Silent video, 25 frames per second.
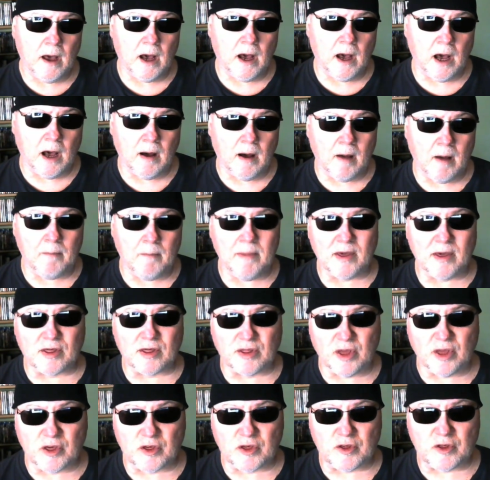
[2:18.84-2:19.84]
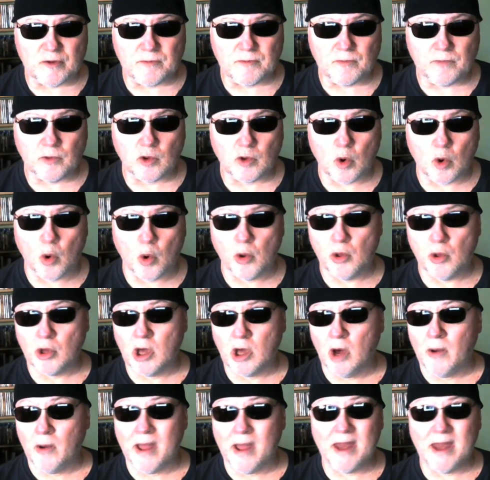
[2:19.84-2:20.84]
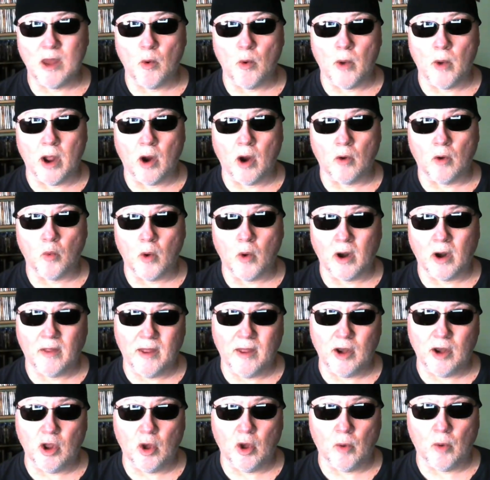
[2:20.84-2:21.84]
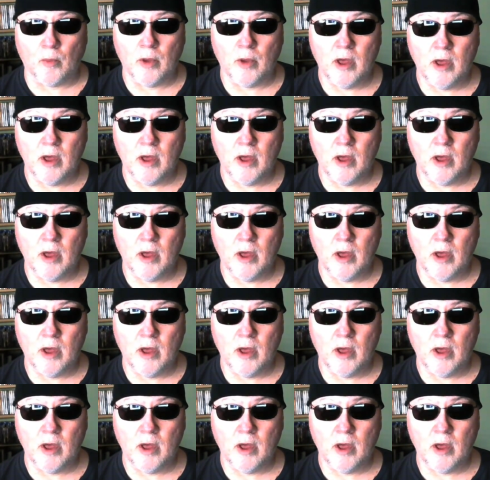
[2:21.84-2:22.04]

uh, a business or you go anywhere, what do they do?